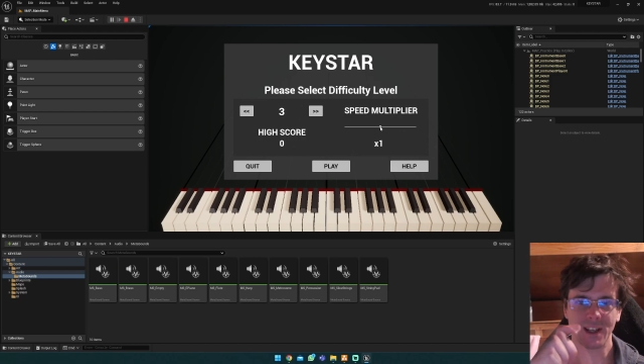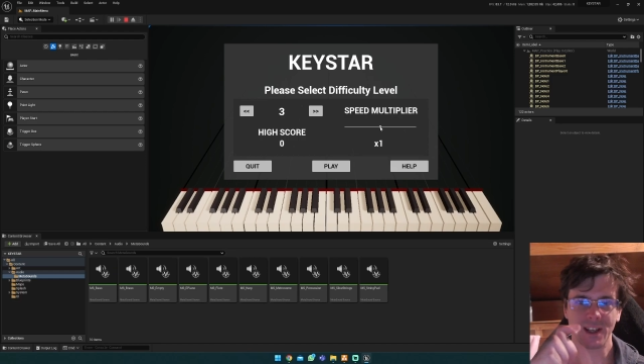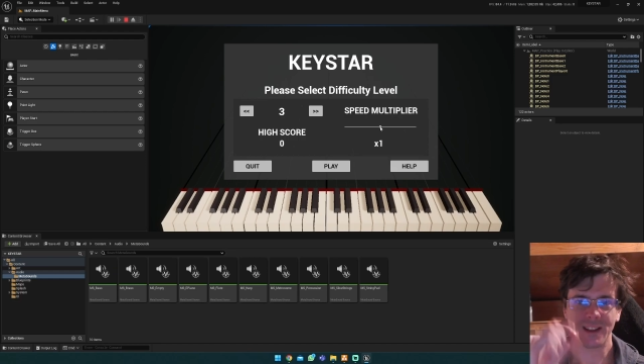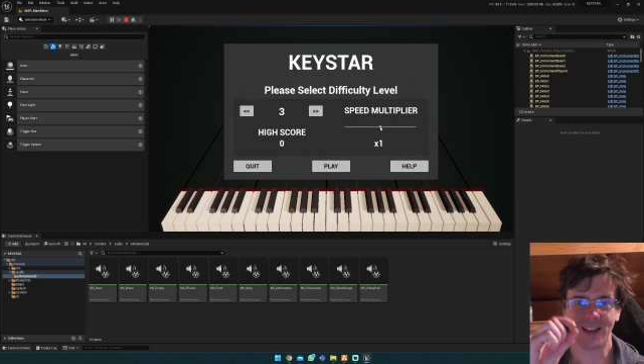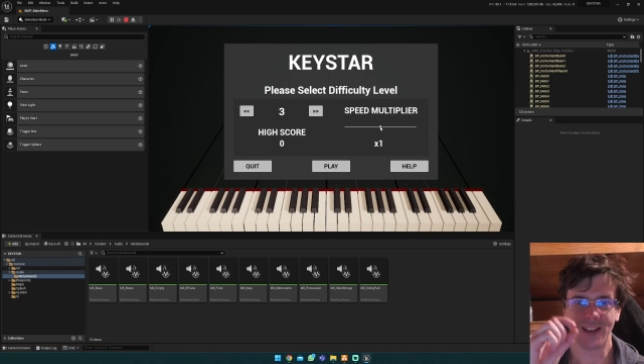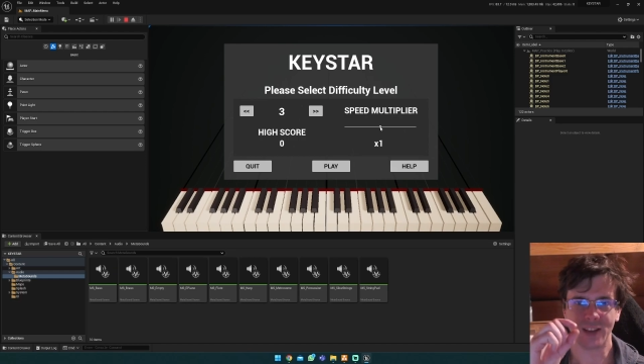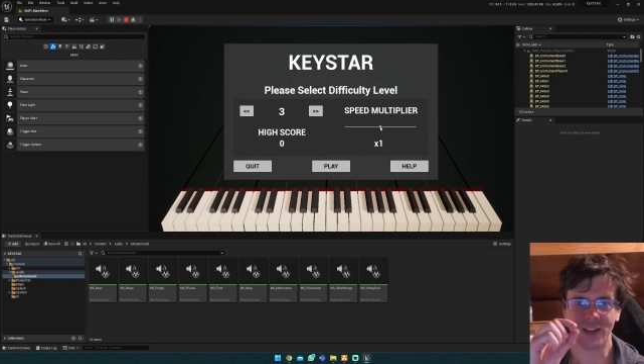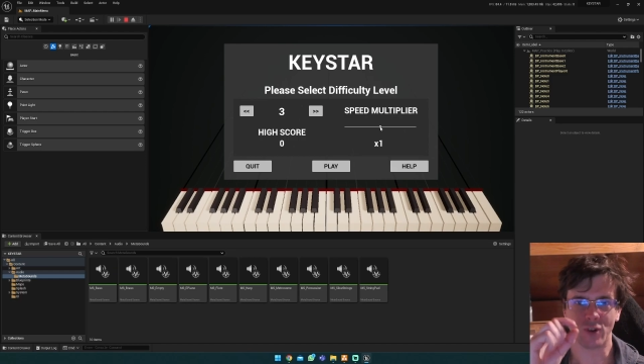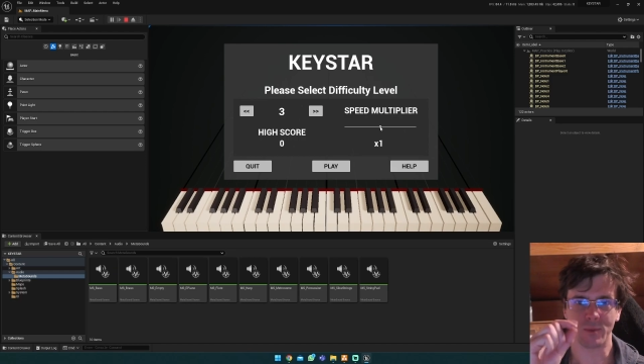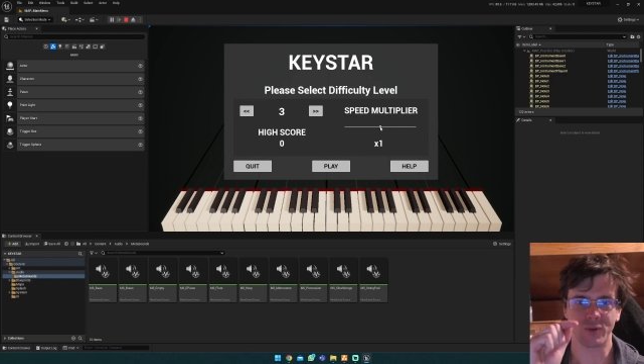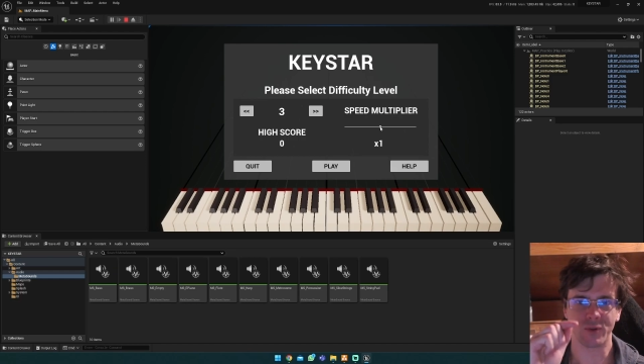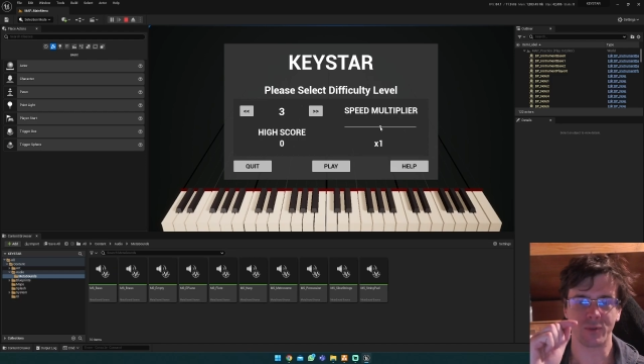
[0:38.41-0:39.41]
that drops
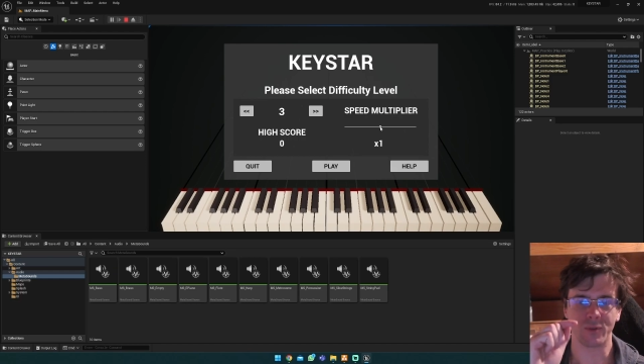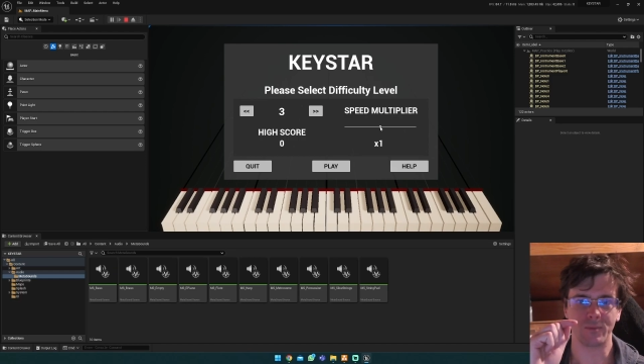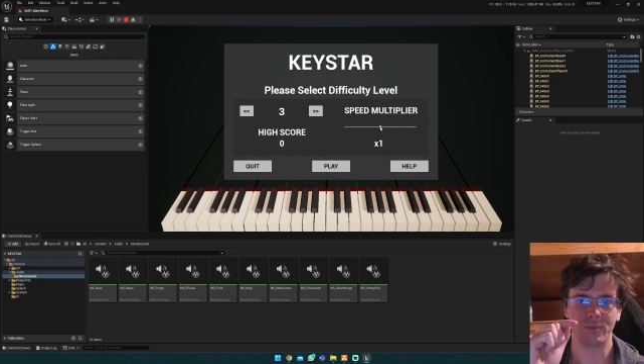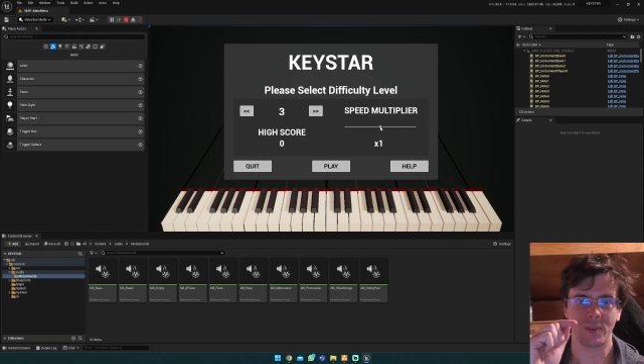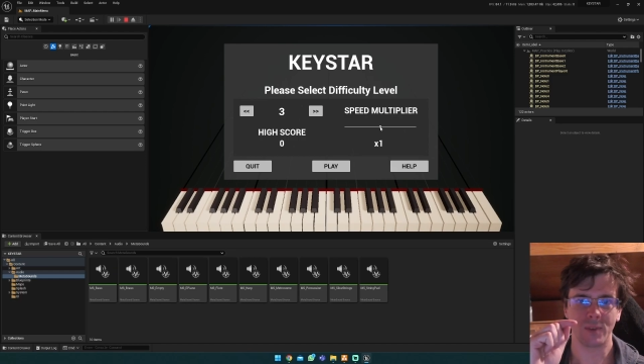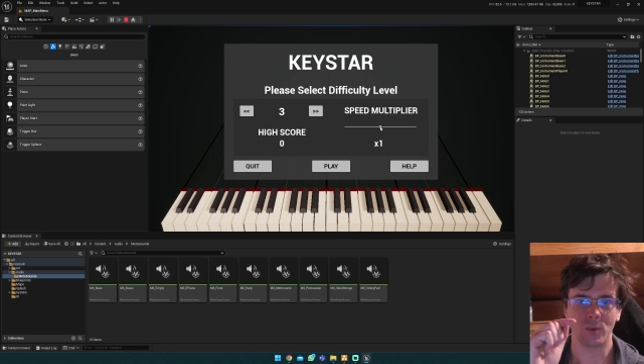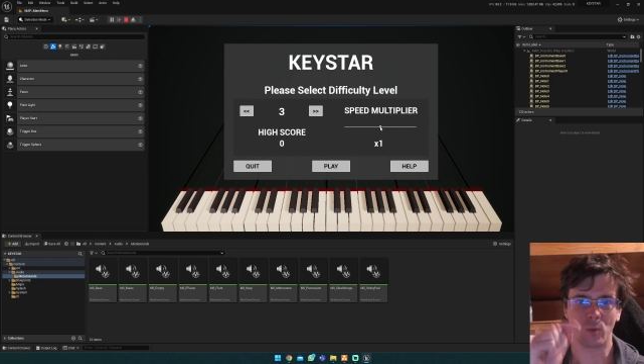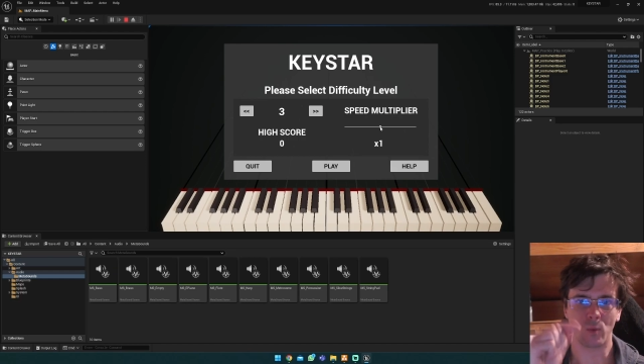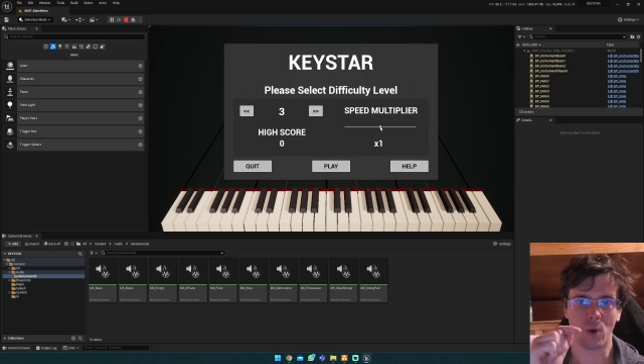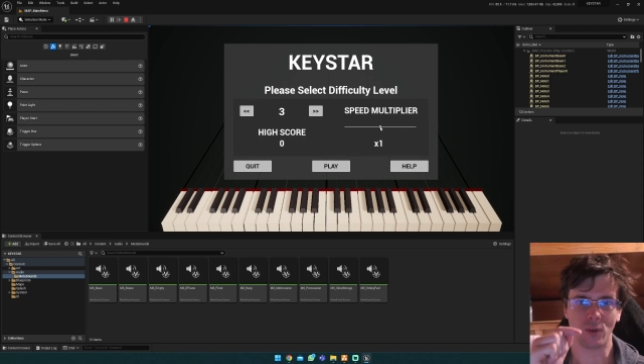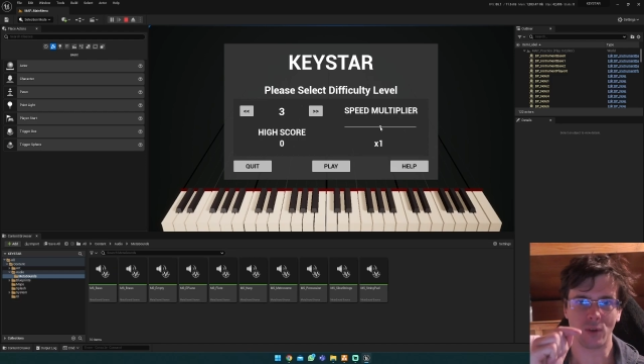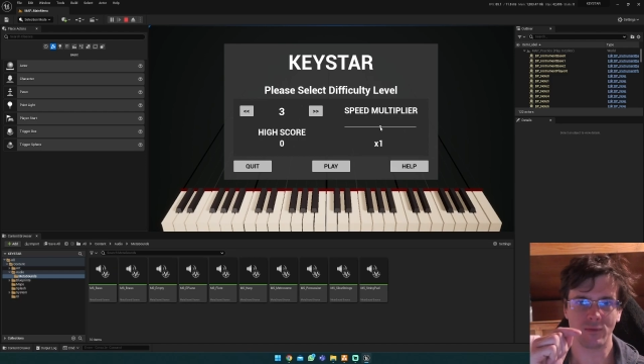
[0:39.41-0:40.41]
from
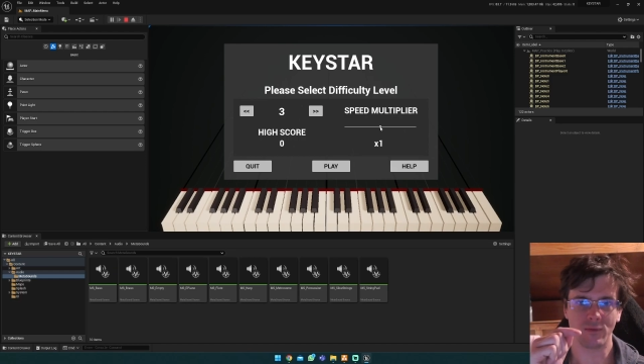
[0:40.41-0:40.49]
1